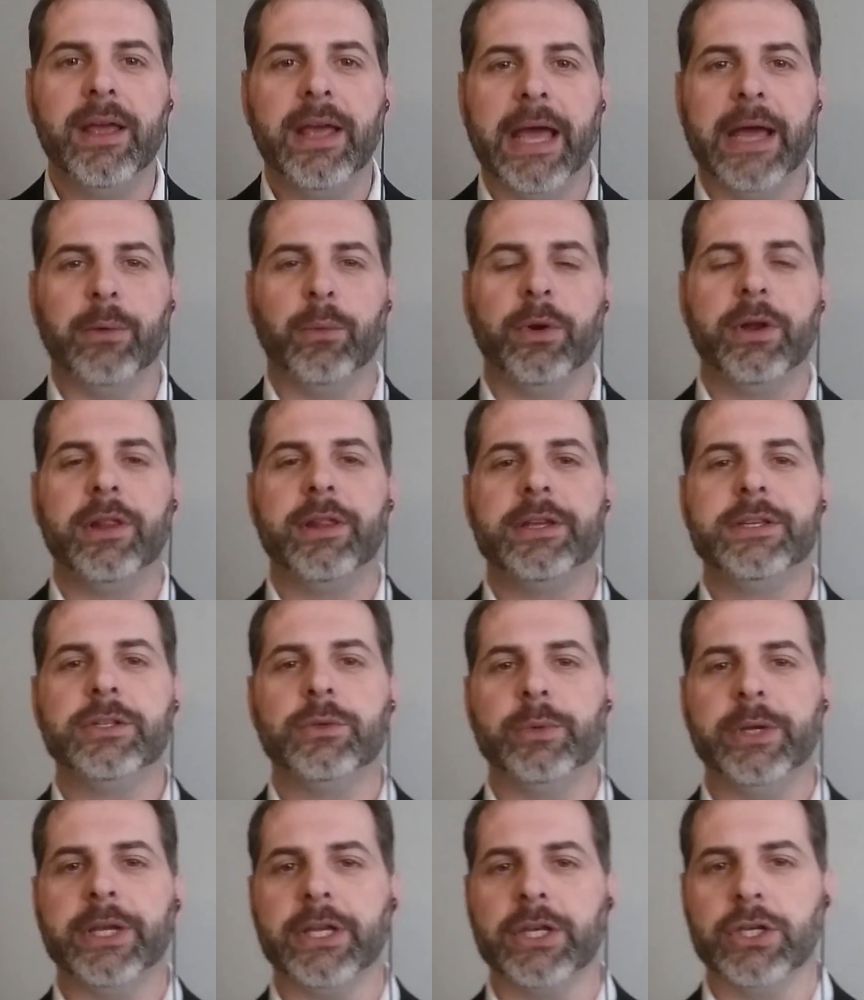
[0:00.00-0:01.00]
And one of the things
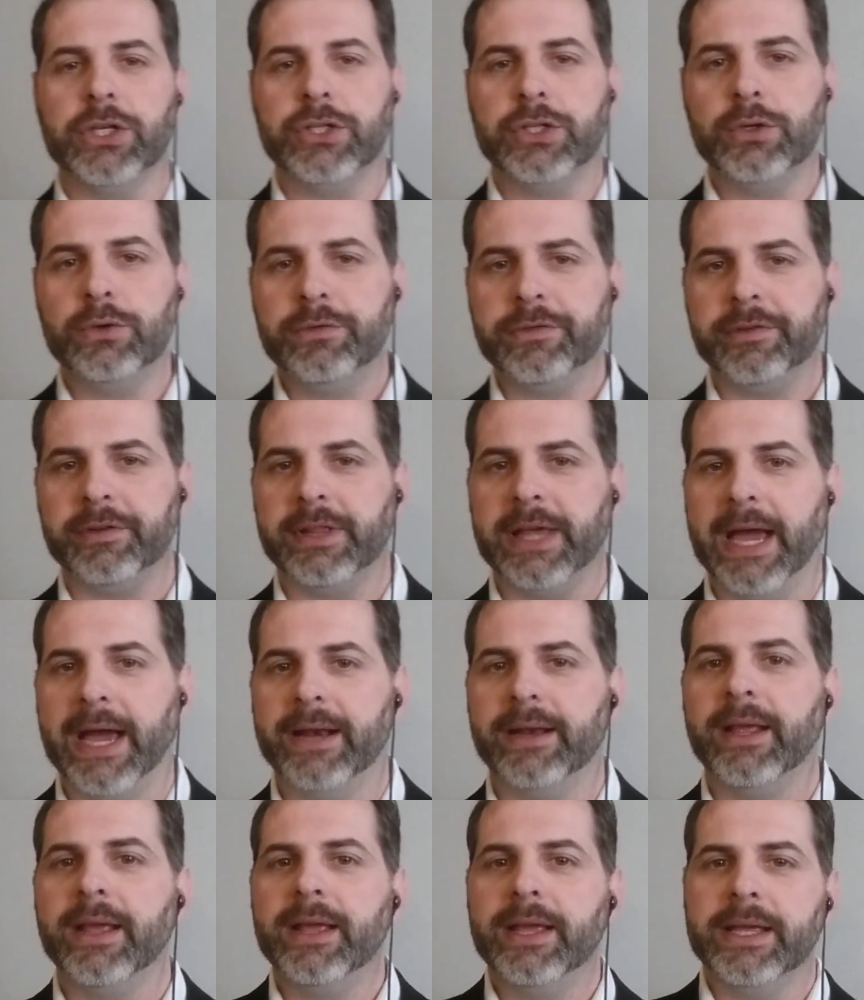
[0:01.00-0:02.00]
that we can do for
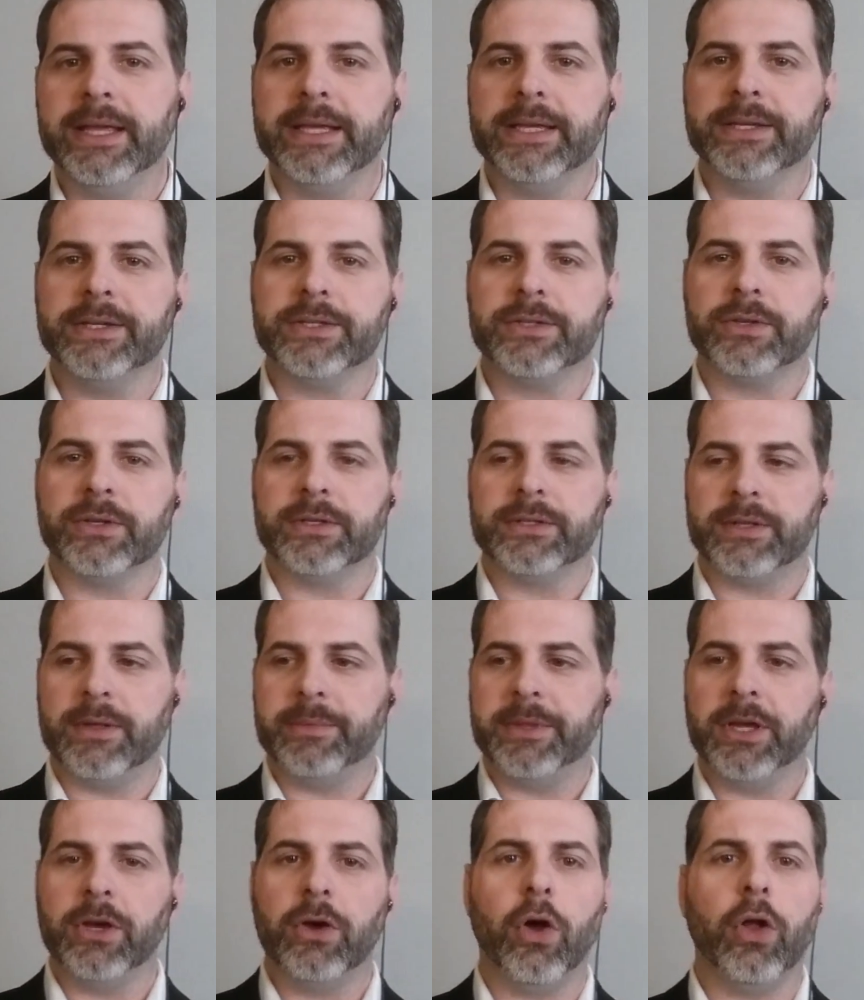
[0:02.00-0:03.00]
that is
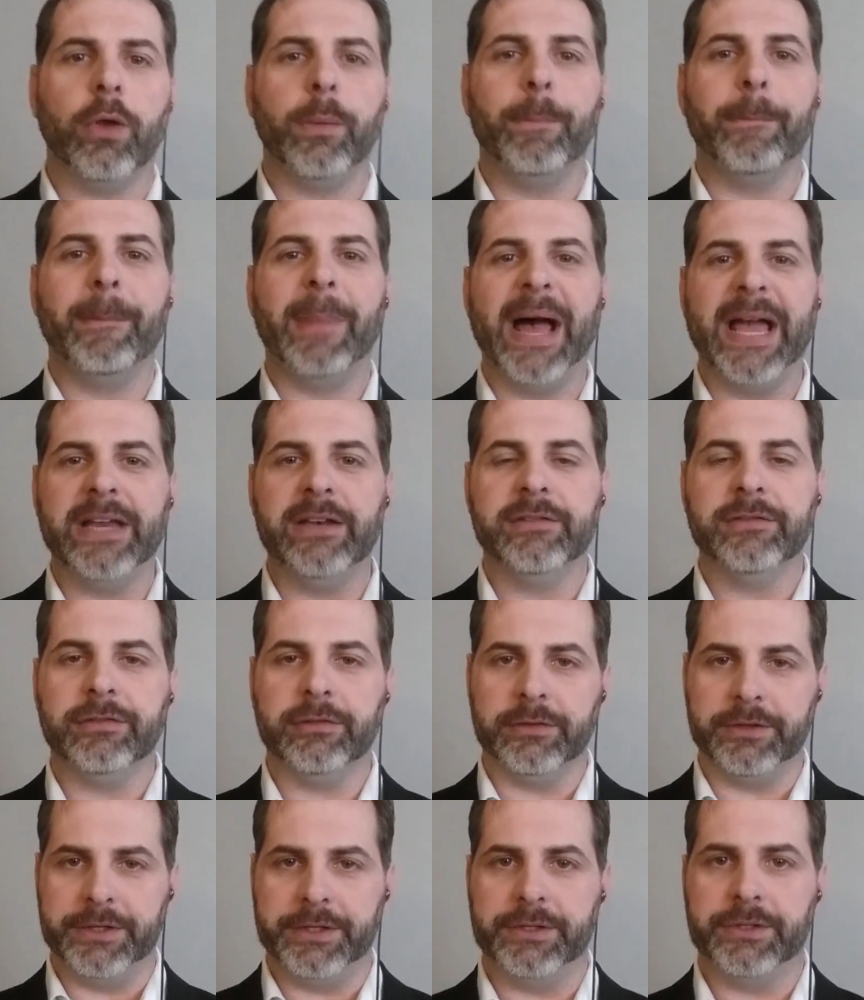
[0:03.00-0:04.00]
something called
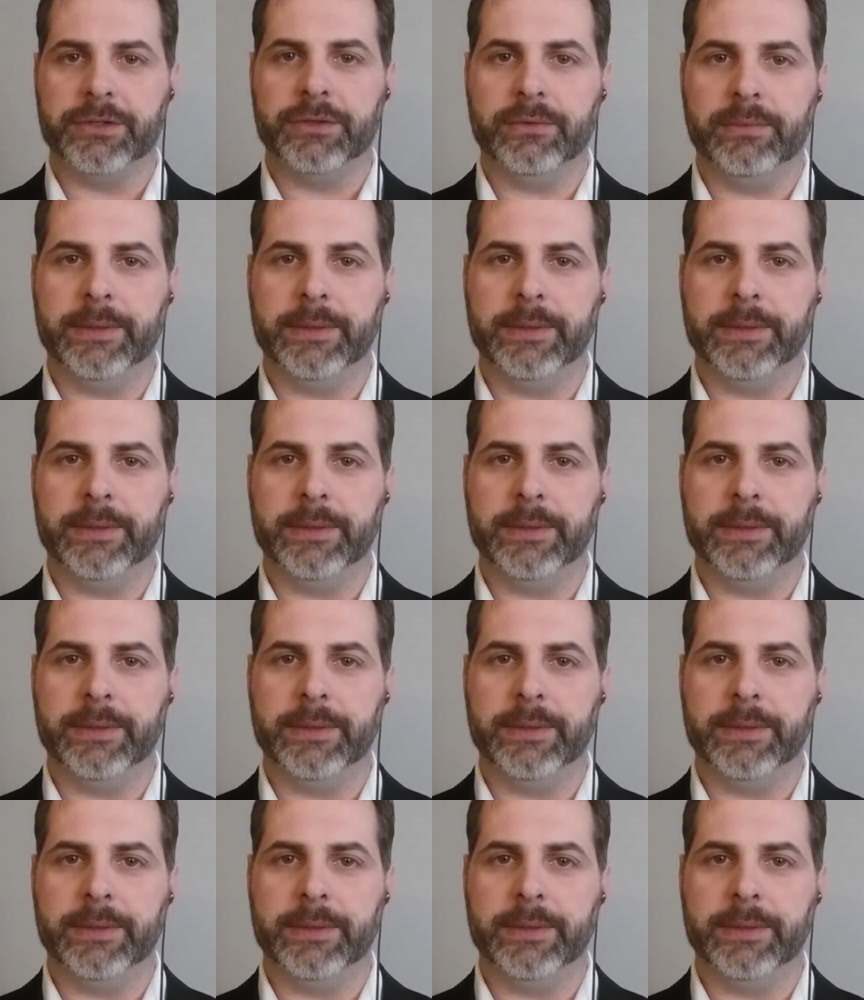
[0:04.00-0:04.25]
mindfulness.